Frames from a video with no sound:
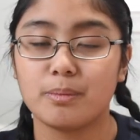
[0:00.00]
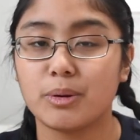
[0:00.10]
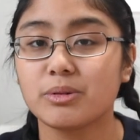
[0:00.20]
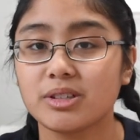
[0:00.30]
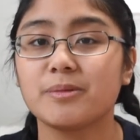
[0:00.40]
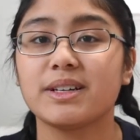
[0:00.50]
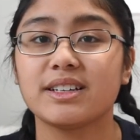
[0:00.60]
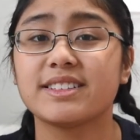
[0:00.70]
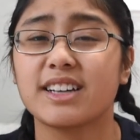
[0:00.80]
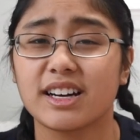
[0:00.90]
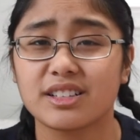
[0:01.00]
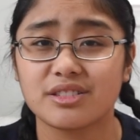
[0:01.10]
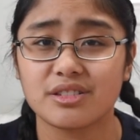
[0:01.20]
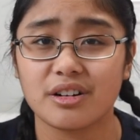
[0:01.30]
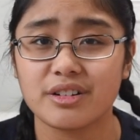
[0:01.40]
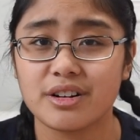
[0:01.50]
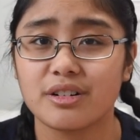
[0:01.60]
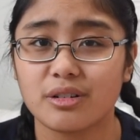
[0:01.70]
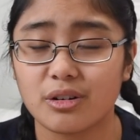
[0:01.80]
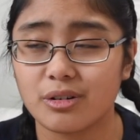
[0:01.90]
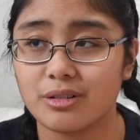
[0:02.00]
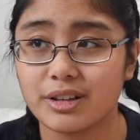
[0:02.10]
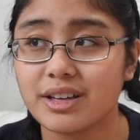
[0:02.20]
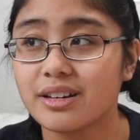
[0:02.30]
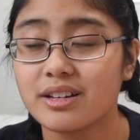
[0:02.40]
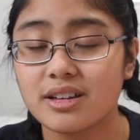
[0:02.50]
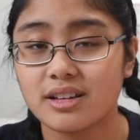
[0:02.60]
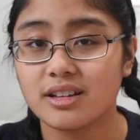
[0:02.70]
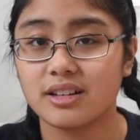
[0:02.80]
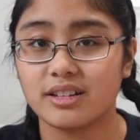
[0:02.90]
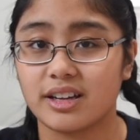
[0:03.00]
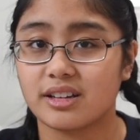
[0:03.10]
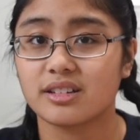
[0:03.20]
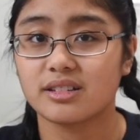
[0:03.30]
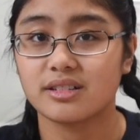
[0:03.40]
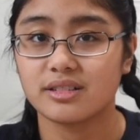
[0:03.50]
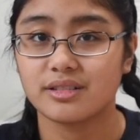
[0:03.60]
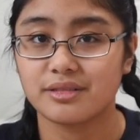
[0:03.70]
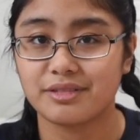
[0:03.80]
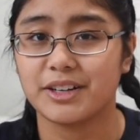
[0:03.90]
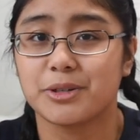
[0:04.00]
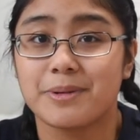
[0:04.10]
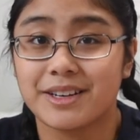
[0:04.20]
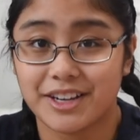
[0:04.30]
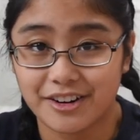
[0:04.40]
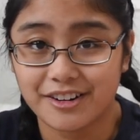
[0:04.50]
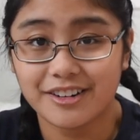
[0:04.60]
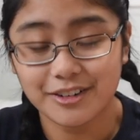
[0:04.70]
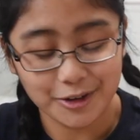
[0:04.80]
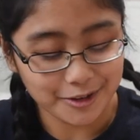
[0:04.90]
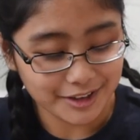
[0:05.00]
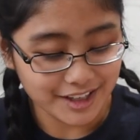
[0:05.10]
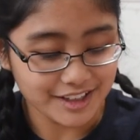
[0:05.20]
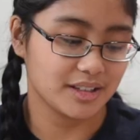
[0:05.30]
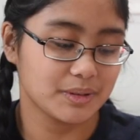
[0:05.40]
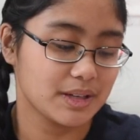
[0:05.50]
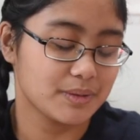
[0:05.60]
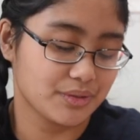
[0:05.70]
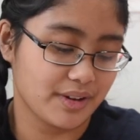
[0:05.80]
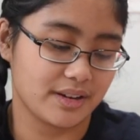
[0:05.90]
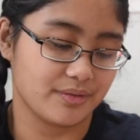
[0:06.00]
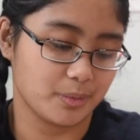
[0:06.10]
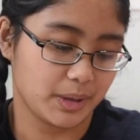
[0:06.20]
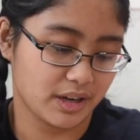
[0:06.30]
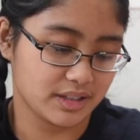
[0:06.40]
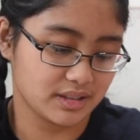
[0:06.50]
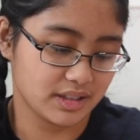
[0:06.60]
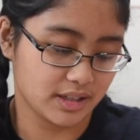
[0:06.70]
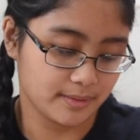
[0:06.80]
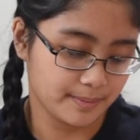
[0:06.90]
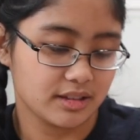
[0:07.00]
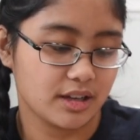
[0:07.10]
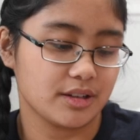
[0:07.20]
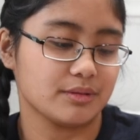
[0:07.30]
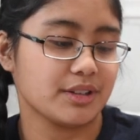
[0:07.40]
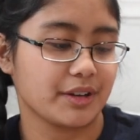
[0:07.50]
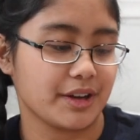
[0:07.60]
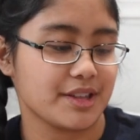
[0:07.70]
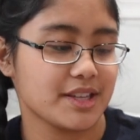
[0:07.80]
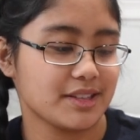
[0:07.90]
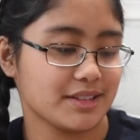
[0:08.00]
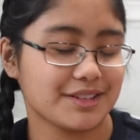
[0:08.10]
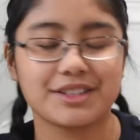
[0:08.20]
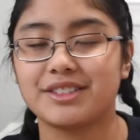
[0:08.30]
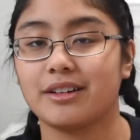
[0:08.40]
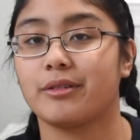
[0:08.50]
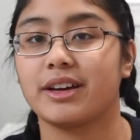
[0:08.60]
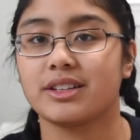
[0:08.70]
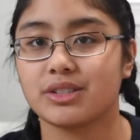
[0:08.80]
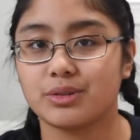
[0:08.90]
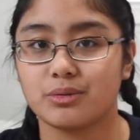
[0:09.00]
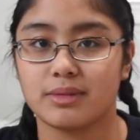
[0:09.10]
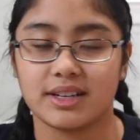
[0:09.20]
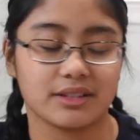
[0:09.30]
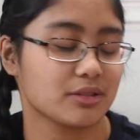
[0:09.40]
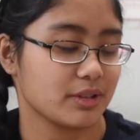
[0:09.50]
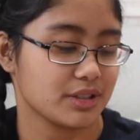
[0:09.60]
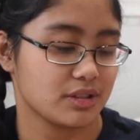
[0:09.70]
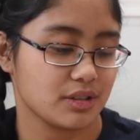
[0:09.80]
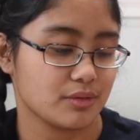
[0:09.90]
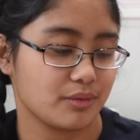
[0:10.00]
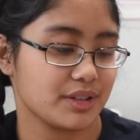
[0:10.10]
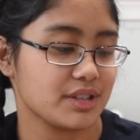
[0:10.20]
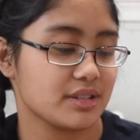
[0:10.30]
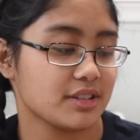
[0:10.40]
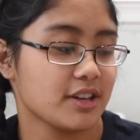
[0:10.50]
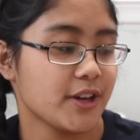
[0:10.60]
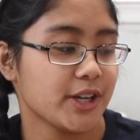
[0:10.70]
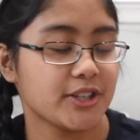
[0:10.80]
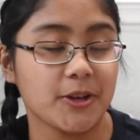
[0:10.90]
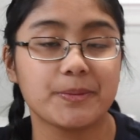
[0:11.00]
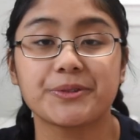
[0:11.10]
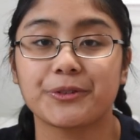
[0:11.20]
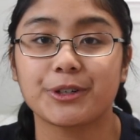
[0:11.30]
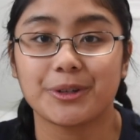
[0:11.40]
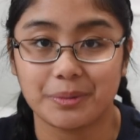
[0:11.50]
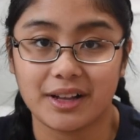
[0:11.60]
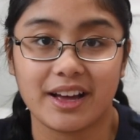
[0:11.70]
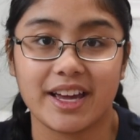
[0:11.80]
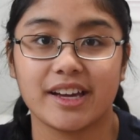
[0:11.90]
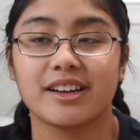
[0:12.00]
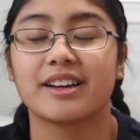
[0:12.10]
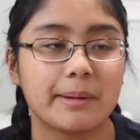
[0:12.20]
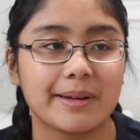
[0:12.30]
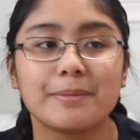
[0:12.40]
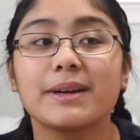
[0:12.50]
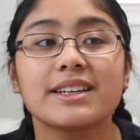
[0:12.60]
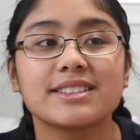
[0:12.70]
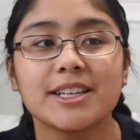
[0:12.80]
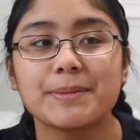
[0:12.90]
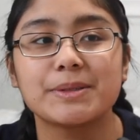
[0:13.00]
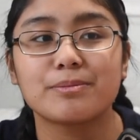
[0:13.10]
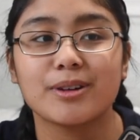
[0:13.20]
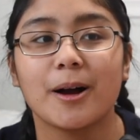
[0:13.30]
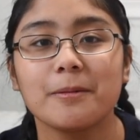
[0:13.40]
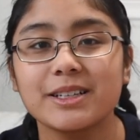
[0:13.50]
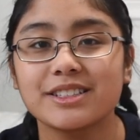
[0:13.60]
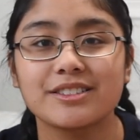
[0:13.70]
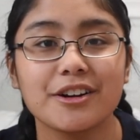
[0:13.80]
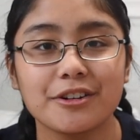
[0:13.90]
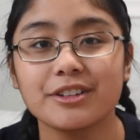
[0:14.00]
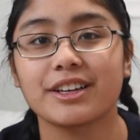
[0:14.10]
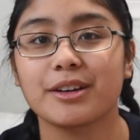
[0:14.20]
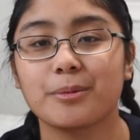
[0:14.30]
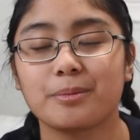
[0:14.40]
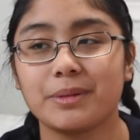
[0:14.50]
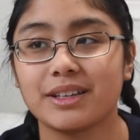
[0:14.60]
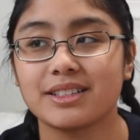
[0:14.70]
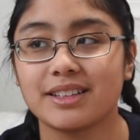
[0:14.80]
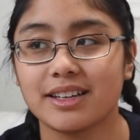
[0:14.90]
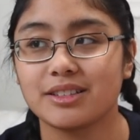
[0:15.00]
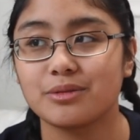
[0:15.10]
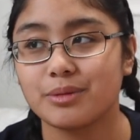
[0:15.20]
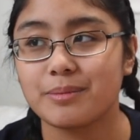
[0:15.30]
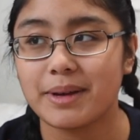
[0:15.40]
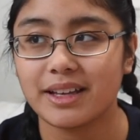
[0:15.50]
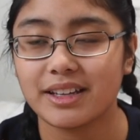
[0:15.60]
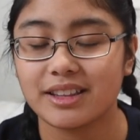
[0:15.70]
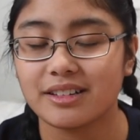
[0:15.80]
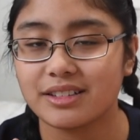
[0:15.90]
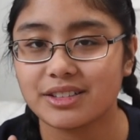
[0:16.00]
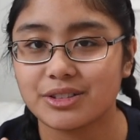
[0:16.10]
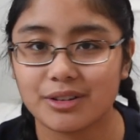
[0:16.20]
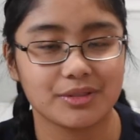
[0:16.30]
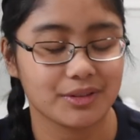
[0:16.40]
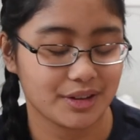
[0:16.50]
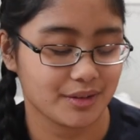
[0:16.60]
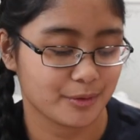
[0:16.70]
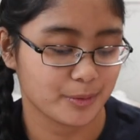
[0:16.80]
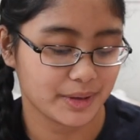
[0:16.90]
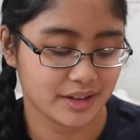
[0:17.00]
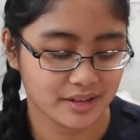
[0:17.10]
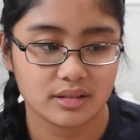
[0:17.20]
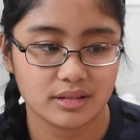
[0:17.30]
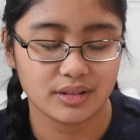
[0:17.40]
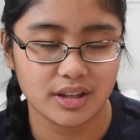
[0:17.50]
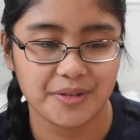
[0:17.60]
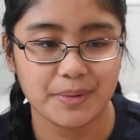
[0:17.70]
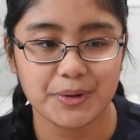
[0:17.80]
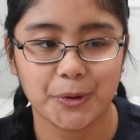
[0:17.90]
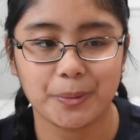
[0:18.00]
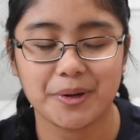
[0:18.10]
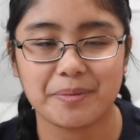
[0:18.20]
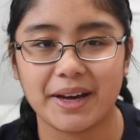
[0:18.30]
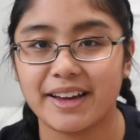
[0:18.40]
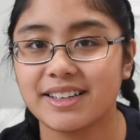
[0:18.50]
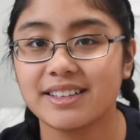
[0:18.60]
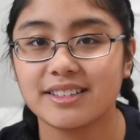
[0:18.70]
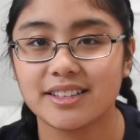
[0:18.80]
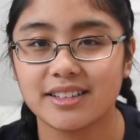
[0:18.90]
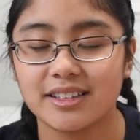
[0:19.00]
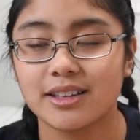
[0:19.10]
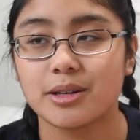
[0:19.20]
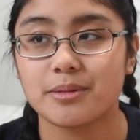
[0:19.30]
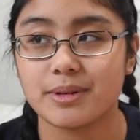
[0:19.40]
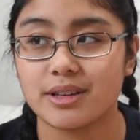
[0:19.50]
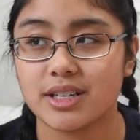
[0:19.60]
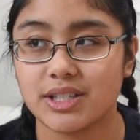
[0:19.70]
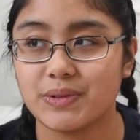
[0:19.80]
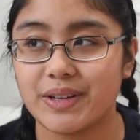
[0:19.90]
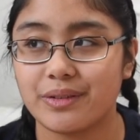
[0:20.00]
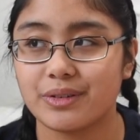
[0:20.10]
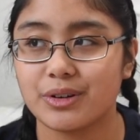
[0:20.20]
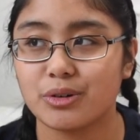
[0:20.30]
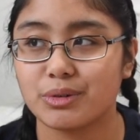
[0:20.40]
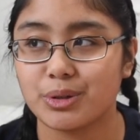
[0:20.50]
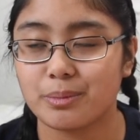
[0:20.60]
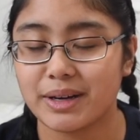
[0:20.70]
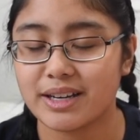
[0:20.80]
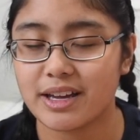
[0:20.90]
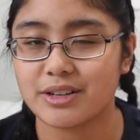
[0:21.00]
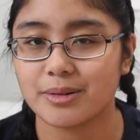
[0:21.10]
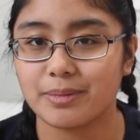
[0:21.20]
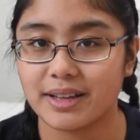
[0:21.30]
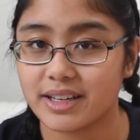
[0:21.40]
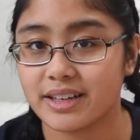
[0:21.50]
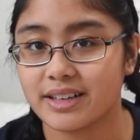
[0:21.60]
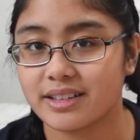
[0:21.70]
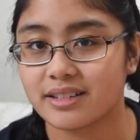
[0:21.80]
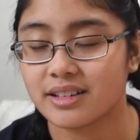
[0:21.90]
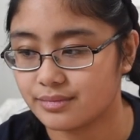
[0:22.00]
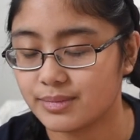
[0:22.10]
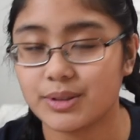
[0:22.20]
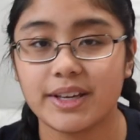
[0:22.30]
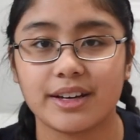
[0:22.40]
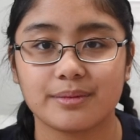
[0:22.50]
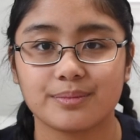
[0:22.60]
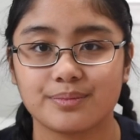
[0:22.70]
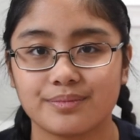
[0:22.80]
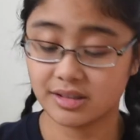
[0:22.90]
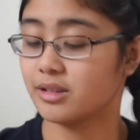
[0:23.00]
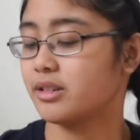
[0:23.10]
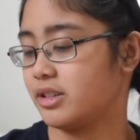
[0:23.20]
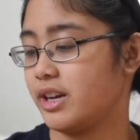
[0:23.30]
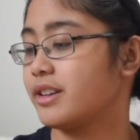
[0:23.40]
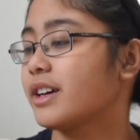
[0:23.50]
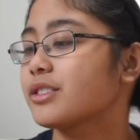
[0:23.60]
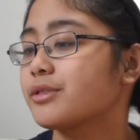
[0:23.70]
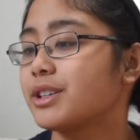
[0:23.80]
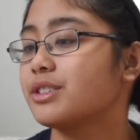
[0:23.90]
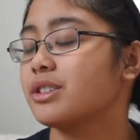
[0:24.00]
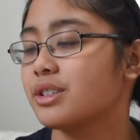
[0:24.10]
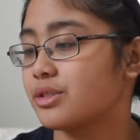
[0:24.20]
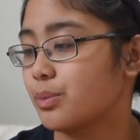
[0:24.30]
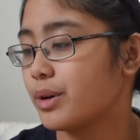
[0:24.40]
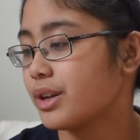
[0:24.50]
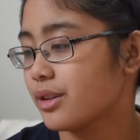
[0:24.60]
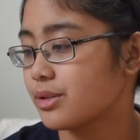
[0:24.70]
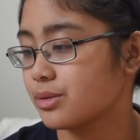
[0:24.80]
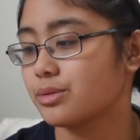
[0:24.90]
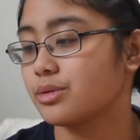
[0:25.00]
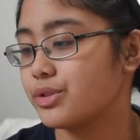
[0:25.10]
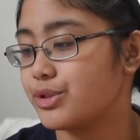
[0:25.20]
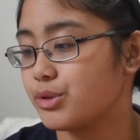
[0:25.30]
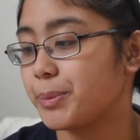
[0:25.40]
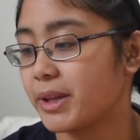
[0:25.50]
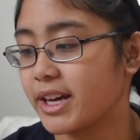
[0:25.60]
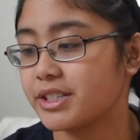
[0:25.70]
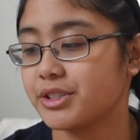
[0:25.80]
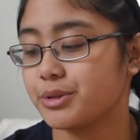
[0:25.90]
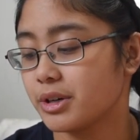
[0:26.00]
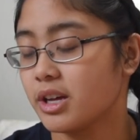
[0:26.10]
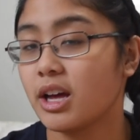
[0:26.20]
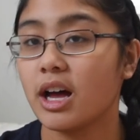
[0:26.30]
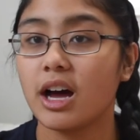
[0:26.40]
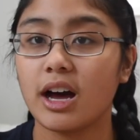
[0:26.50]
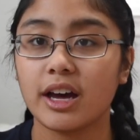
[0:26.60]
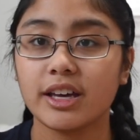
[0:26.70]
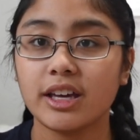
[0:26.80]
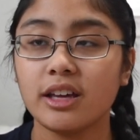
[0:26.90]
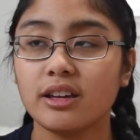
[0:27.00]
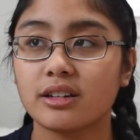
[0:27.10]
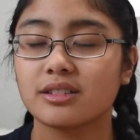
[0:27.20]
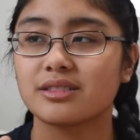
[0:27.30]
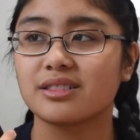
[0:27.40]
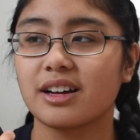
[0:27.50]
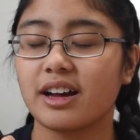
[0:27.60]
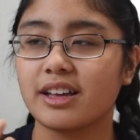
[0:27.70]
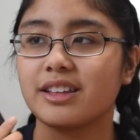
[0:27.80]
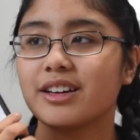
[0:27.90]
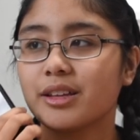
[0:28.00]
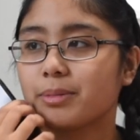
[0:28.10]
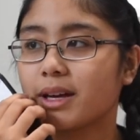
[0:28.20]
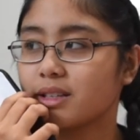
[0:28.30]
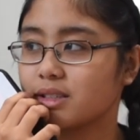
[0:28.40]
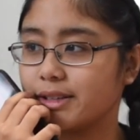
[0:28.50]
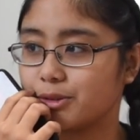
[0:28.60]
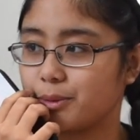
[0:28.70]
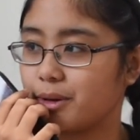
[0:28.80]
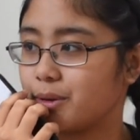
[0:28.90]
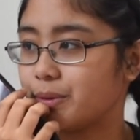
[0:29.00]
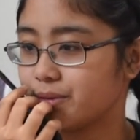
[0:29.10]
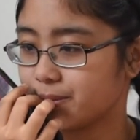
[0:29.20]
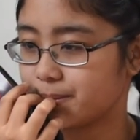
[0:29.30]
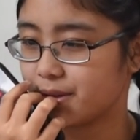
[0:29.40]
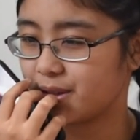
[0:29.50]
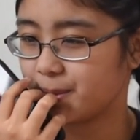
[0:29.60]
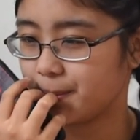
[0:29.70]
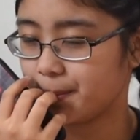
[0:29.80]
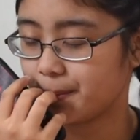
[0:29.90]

mostly because I started early, like freshman year early. It, it was fine for me, honestly. Oh, okay, this is a good segue into my next question, which is tips for applying. My biggest tip is probably to start early because that's what made it the least stressful thing for me. Keep an open mind because you never know what you might end up liking. So yeah. Alright, next question is, what other schools did you apply to? I I think I applied to like twelve, but